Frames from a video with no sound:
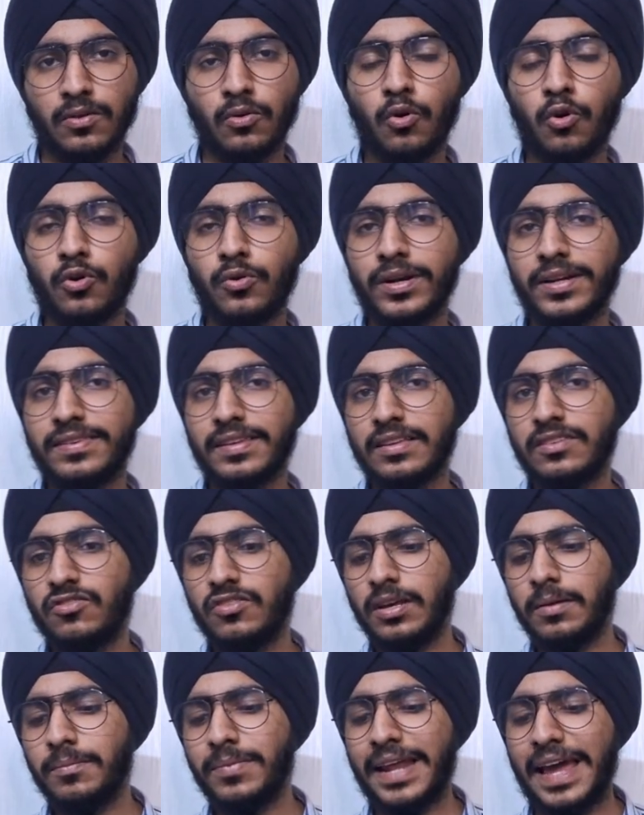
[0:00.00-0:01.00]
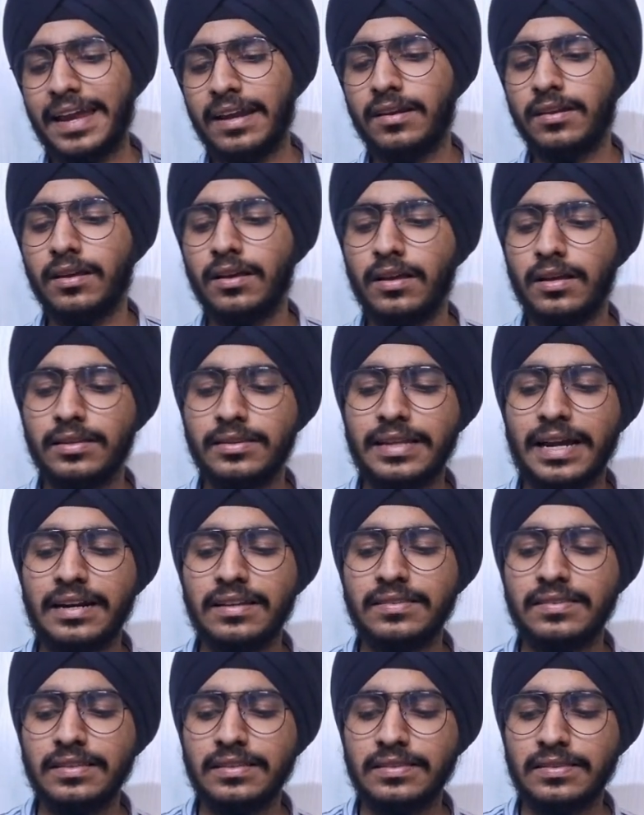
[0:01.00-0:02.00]
go to its extreme right, that
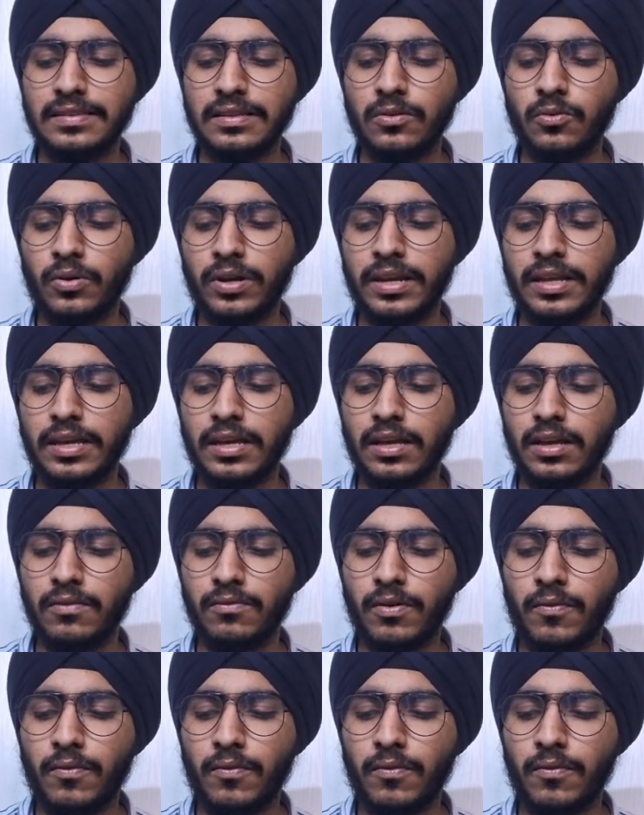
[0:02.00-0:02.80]
is 60 only.